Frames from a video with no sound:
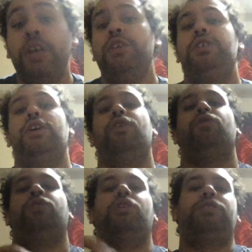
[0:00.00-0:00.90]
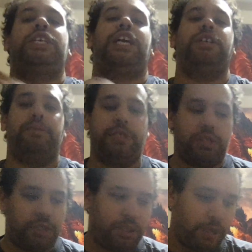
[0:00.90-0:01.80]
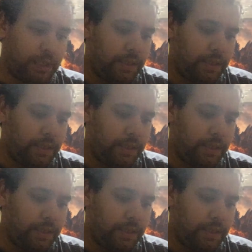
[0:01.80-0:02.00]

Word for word: So go check out Ymmij Tortuga.